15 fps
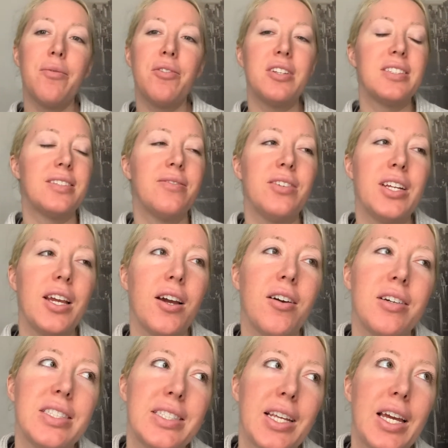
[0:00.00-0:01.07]
for this video
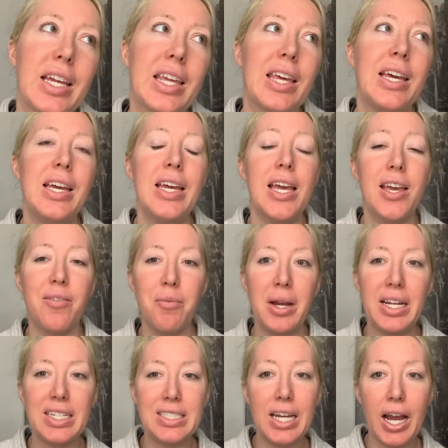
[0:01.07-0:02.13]
is like, if my
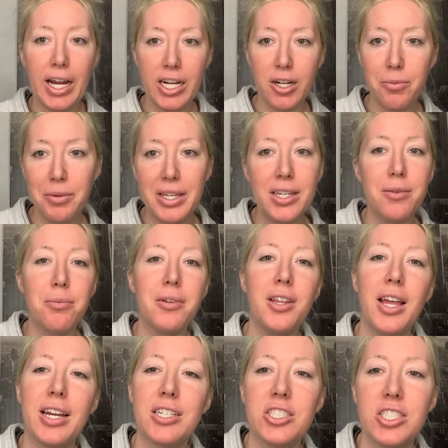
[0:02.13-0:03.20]
entire makeup
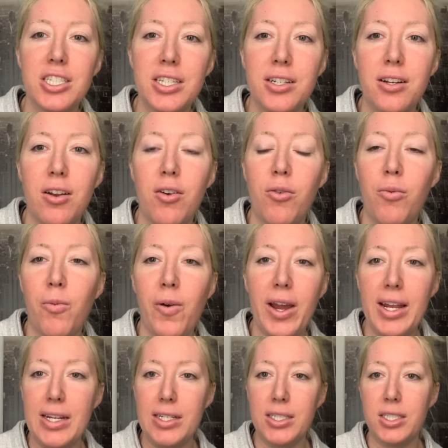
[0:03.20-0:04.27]
collection
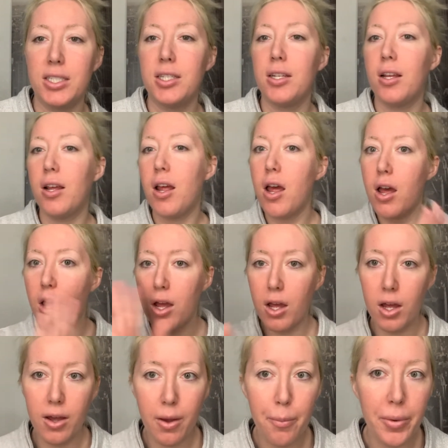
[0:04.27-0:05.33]
went
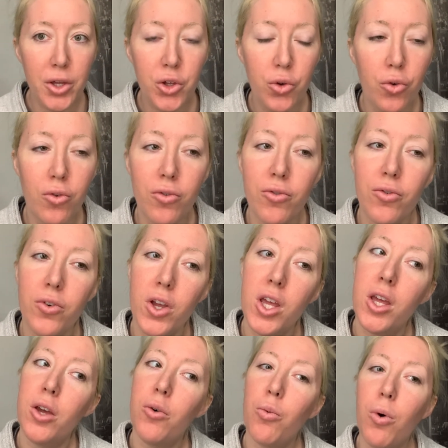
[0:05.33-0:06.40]
poof,
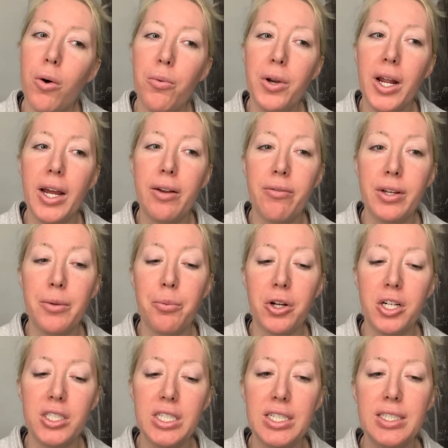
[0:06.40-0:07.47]
what would I
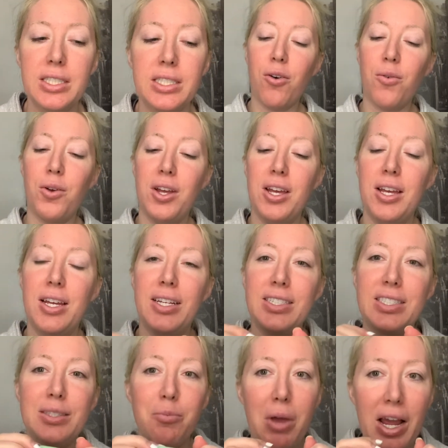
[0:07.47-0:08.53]
repurchase?
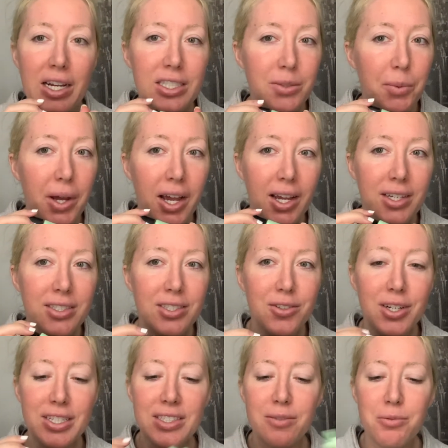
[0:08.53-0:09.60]
Smashbox, you
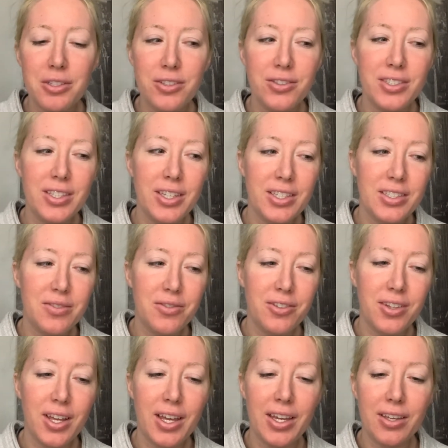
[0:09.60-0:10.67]
guys, I've been using this for
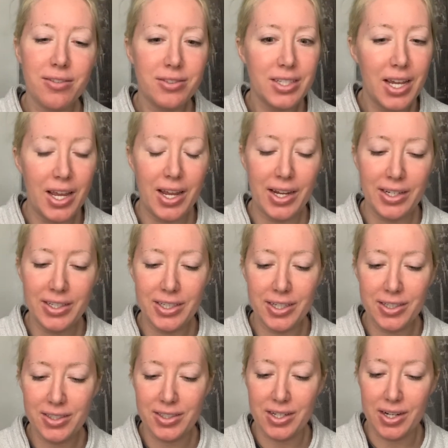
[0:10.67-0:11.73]
like 10
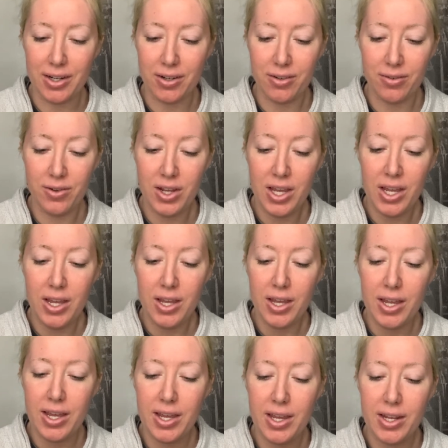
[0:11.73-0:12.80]
years now,
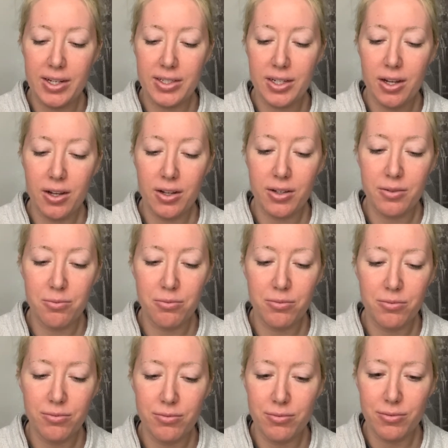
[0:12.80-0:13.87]
and
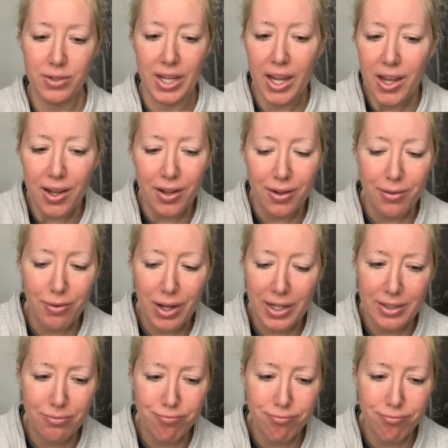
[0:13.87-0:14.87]
yeah, I